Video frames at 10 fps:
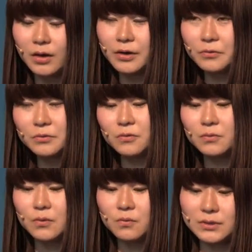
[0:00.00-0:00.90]
I know no
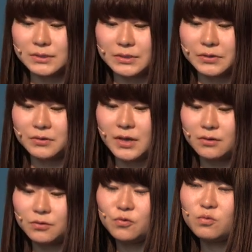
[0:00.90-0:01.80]
one wants to
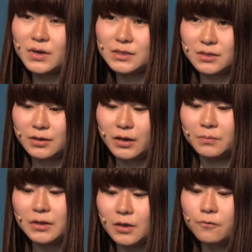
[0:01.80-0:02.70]
take too much
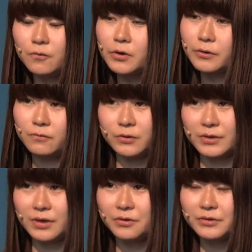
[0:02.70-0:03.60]
time and effort for
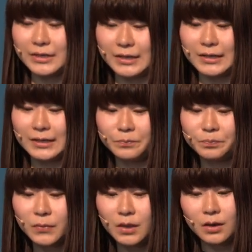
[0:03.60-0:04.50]
security.
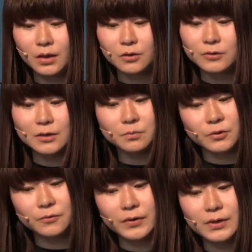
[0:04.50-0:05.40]

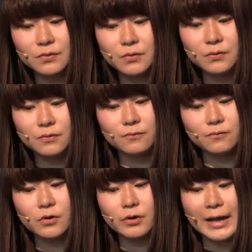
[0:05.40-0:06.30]
CrackProof is used
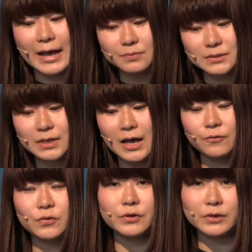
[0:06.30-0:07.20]
for apps
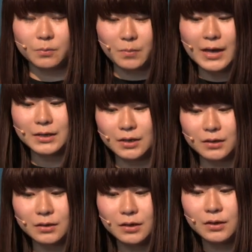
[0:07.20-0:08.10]
after
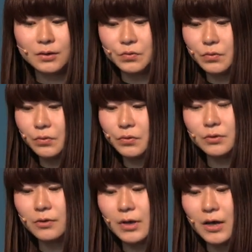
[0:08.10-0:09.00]
debugging, so you
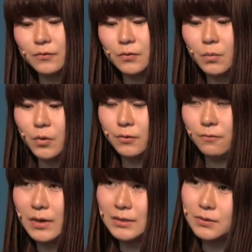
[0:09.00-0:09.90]
don't have to
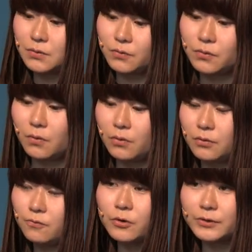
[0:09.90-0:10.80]
modify the source
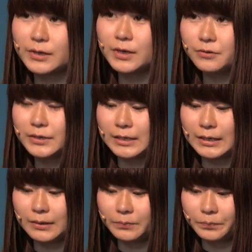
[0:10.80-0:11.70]
code for security.